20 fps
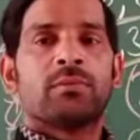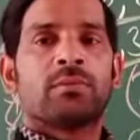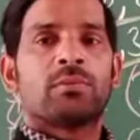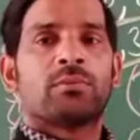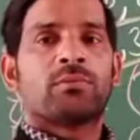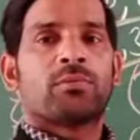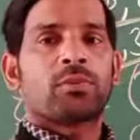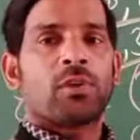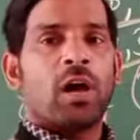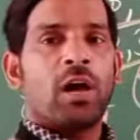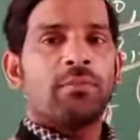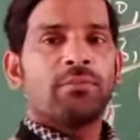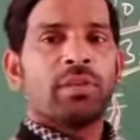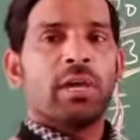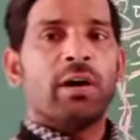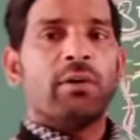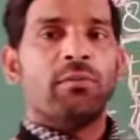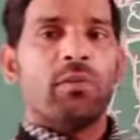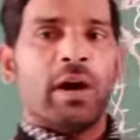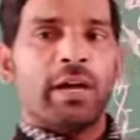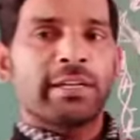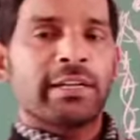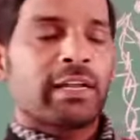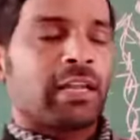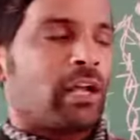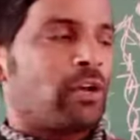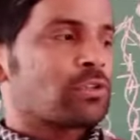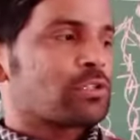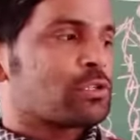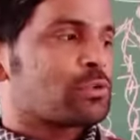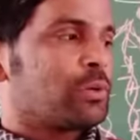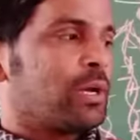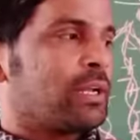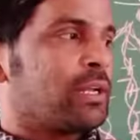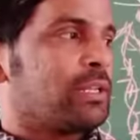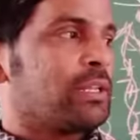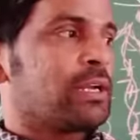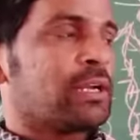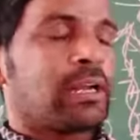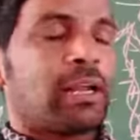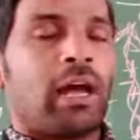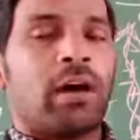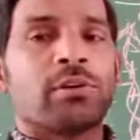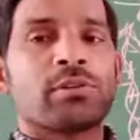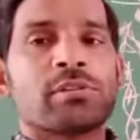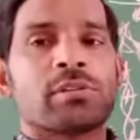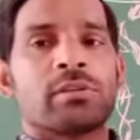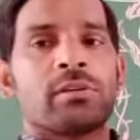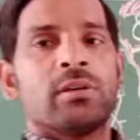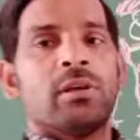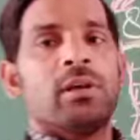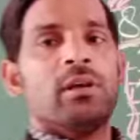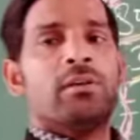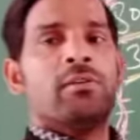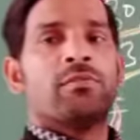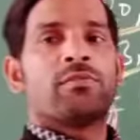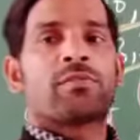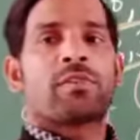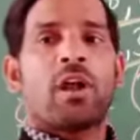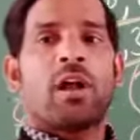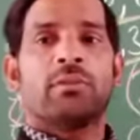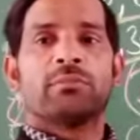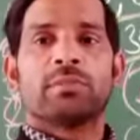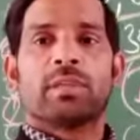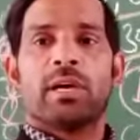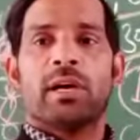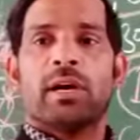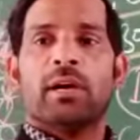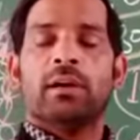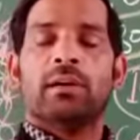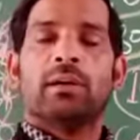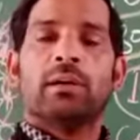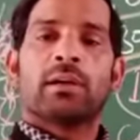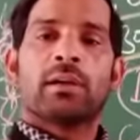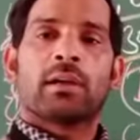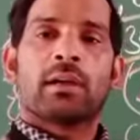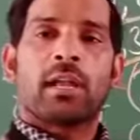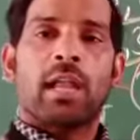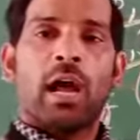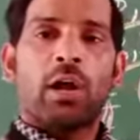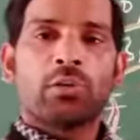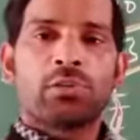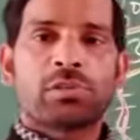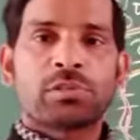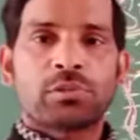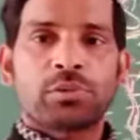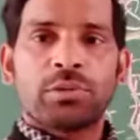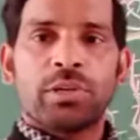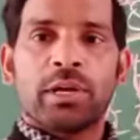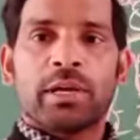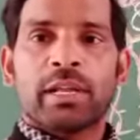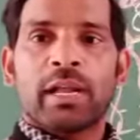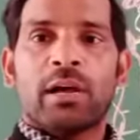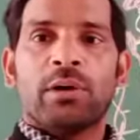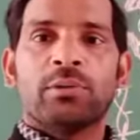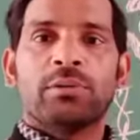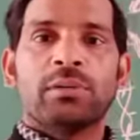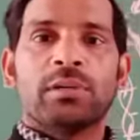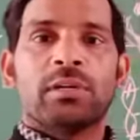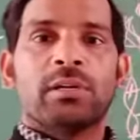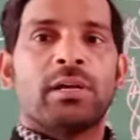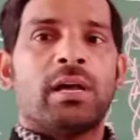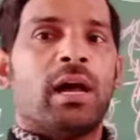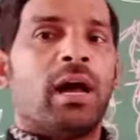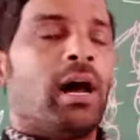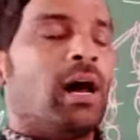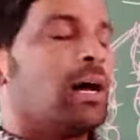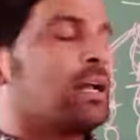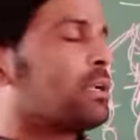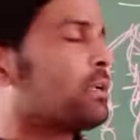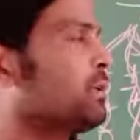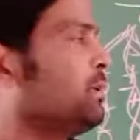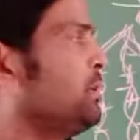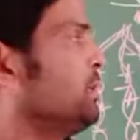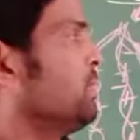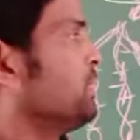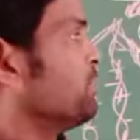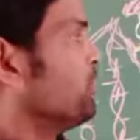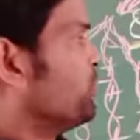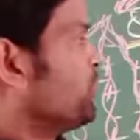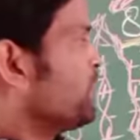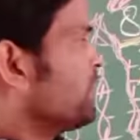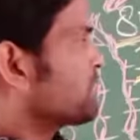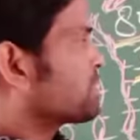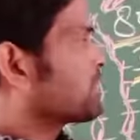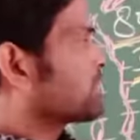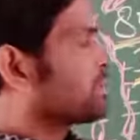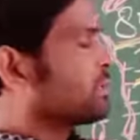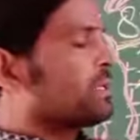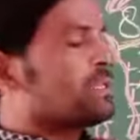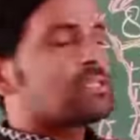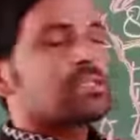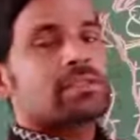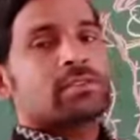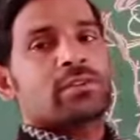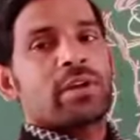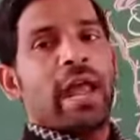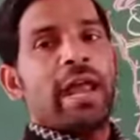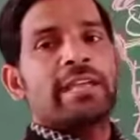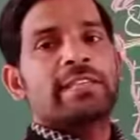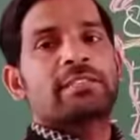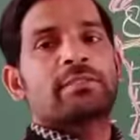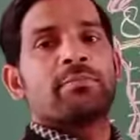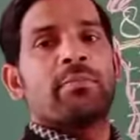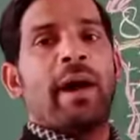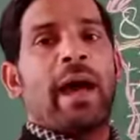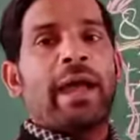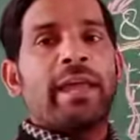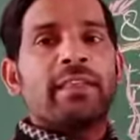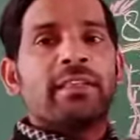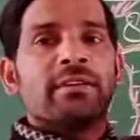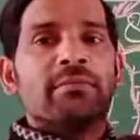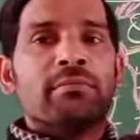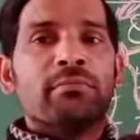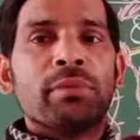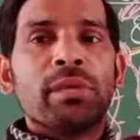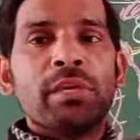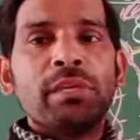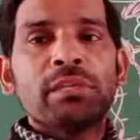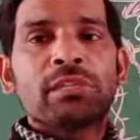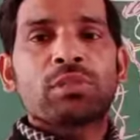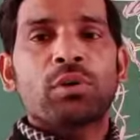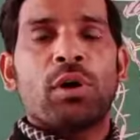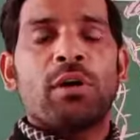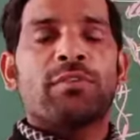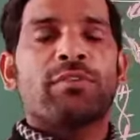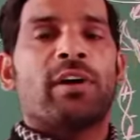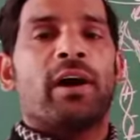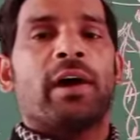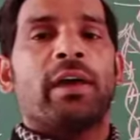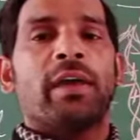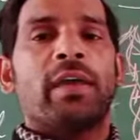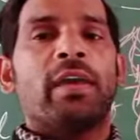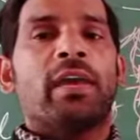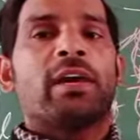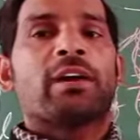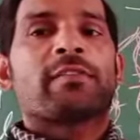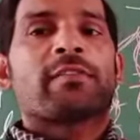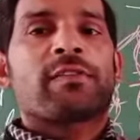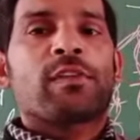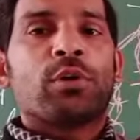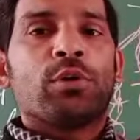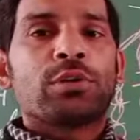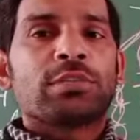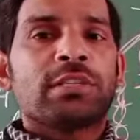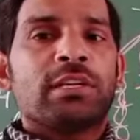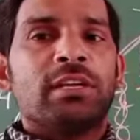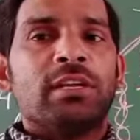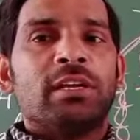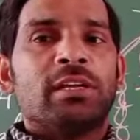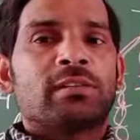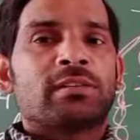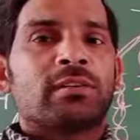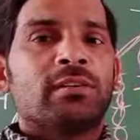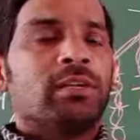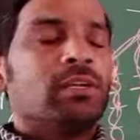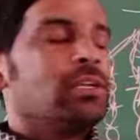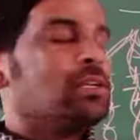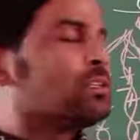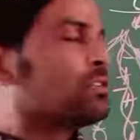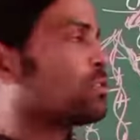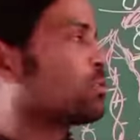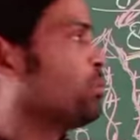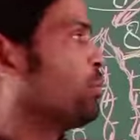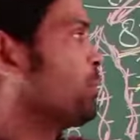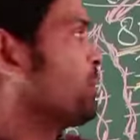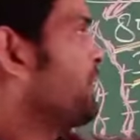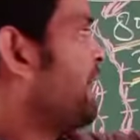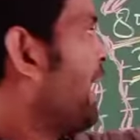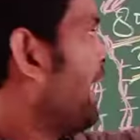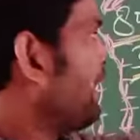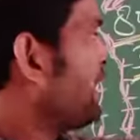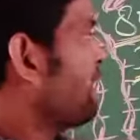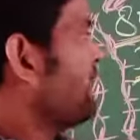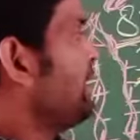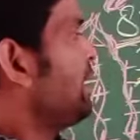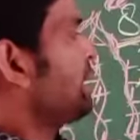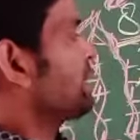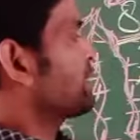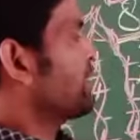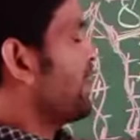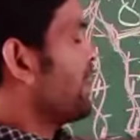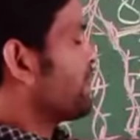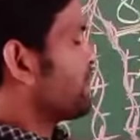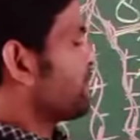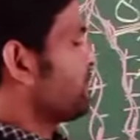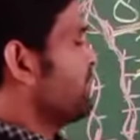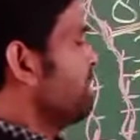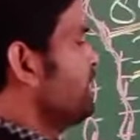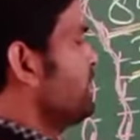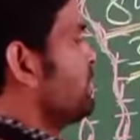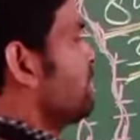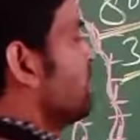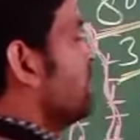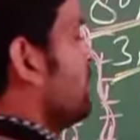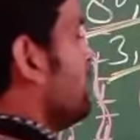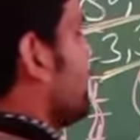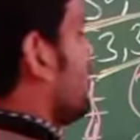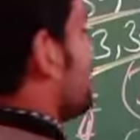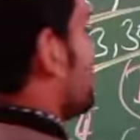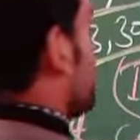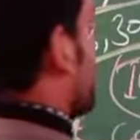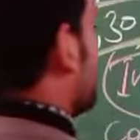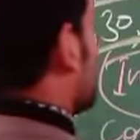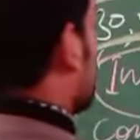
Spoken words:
from the one clouds to another clouds, from the clouds to the ground, or these strikes by the means of air flows in it. So that air, that wind that